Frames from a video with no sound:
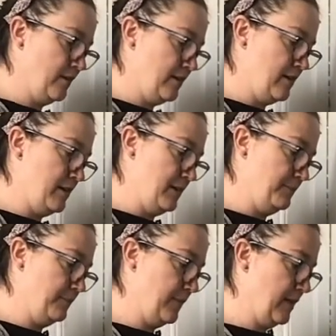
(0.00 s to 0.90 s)
And
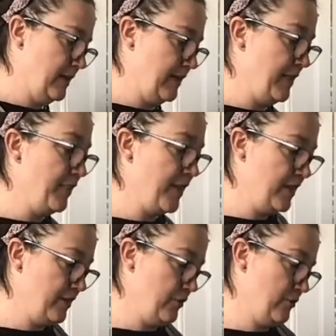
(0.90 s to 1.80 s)

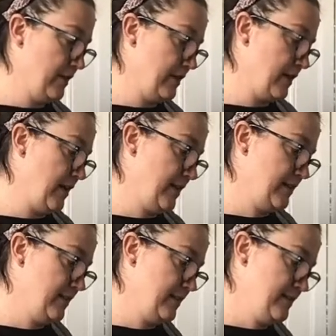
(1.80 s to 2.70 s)
then you can cut
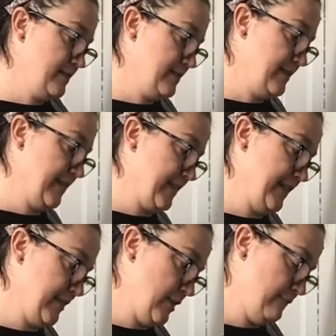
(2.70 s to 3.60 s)
the
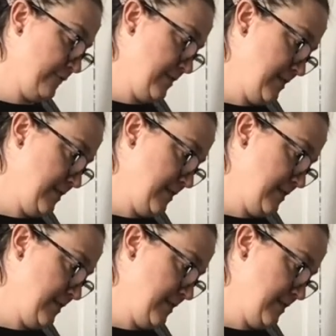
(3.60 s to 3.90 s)
sides off.